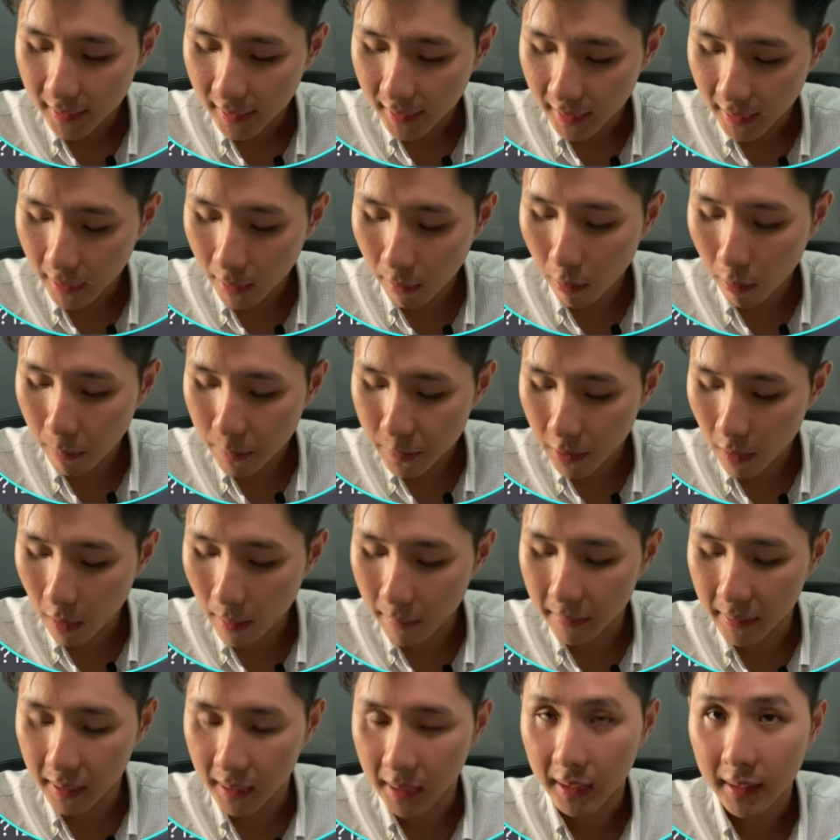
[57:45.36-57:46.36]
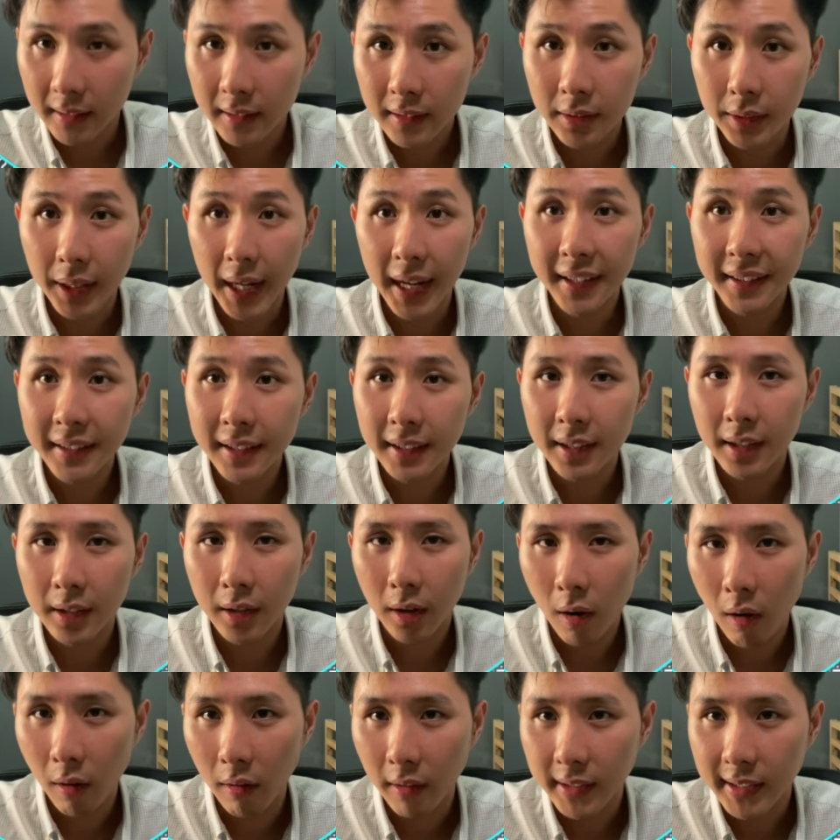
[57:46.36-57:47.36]
It will prompt me to enter the
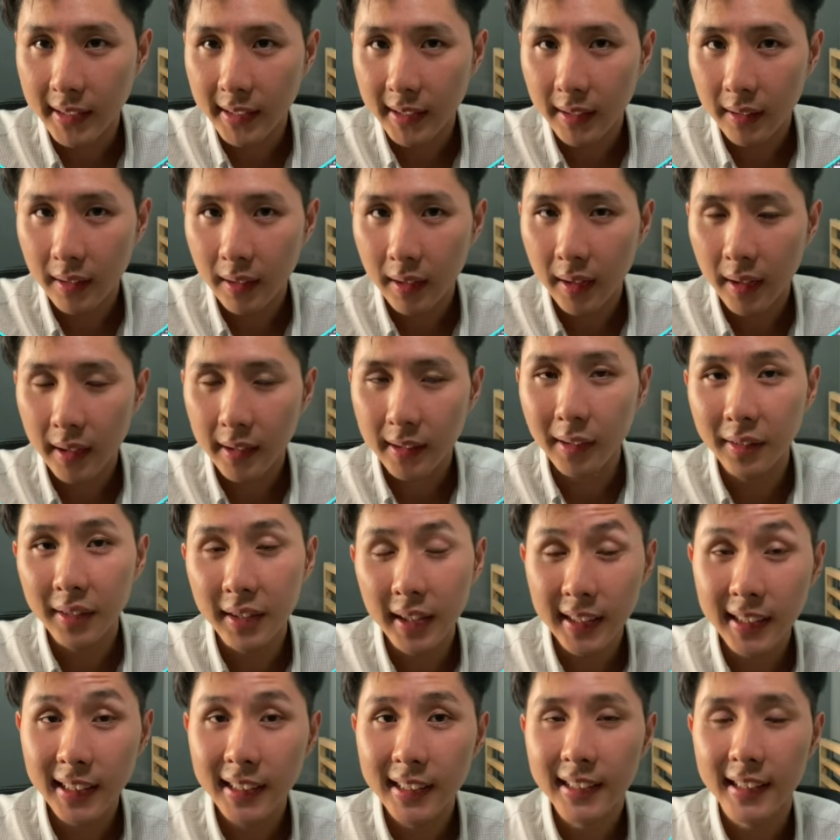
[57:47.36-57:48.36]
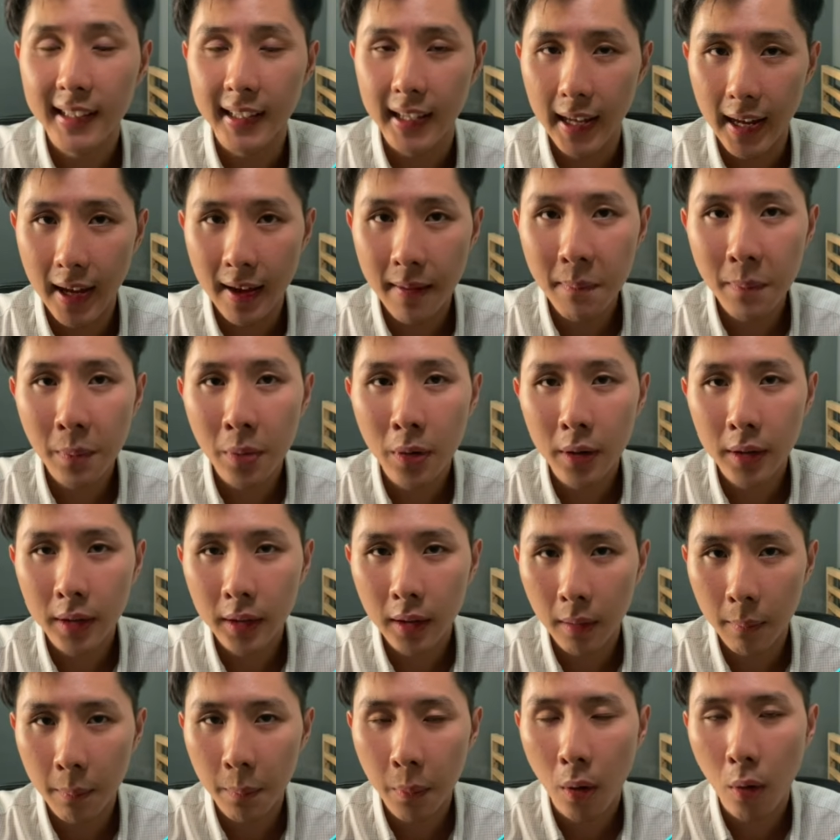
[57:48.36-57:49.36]
cost. So this is the input
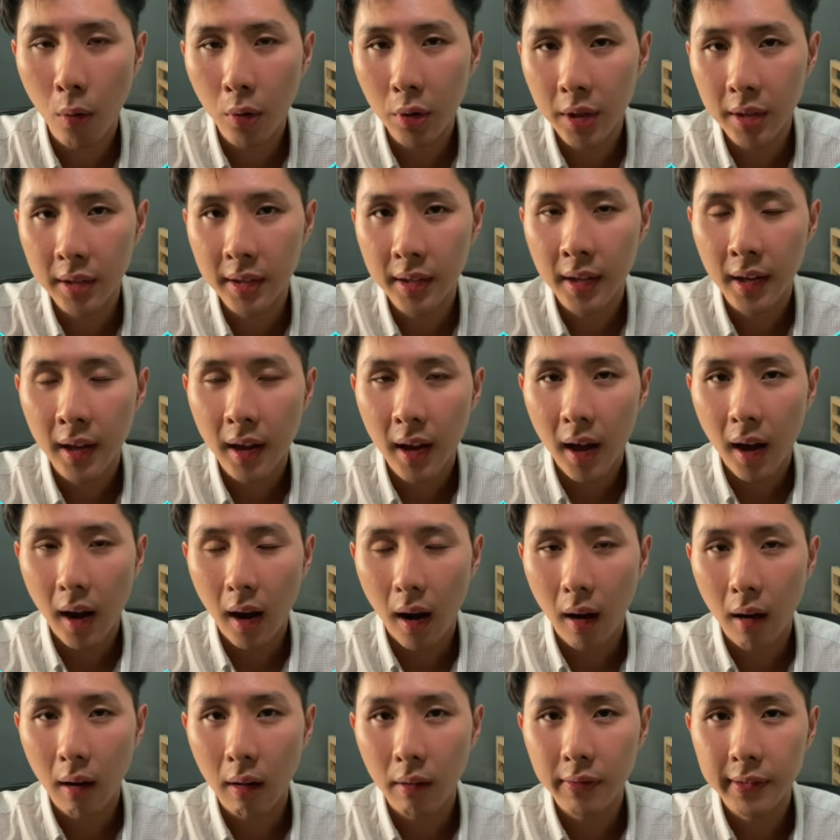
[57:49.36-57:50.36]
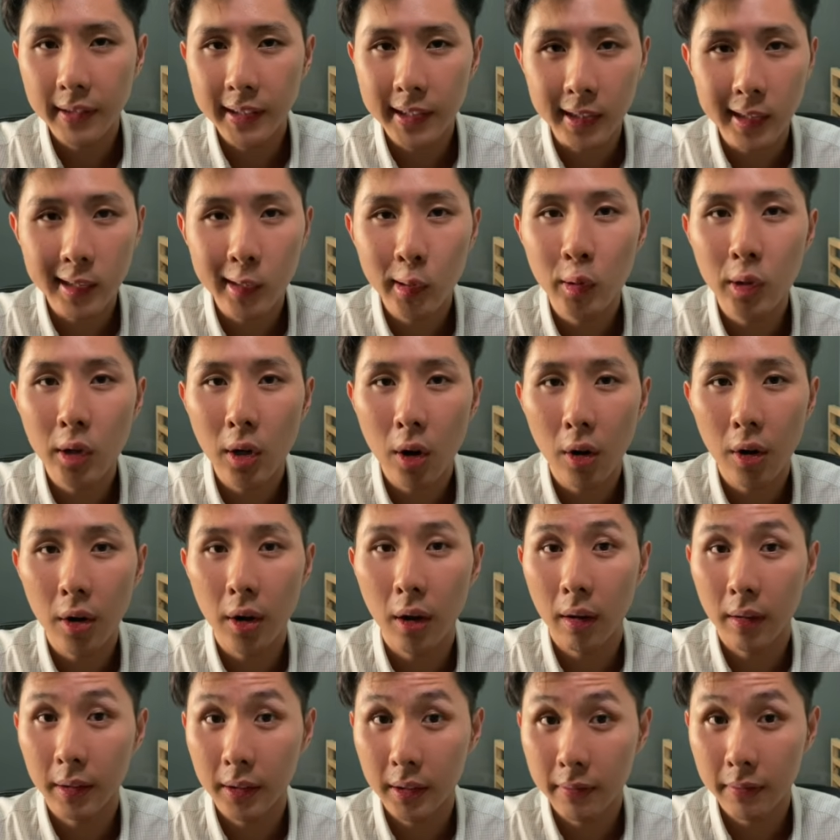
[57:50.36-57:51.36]
component of the pseudocode
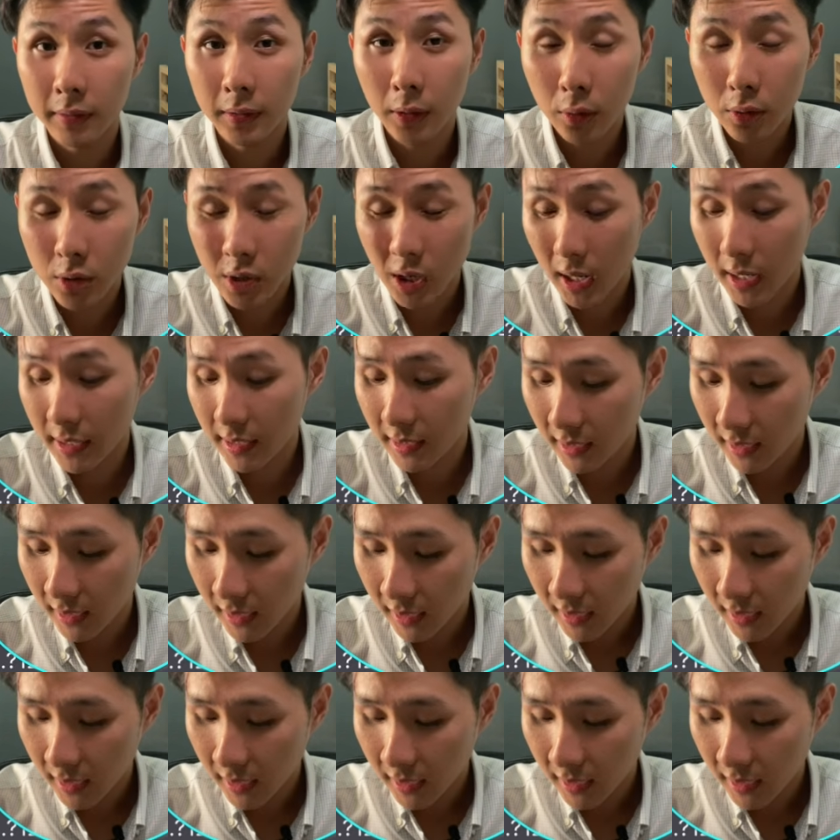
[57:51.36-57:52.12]
or the flowchart.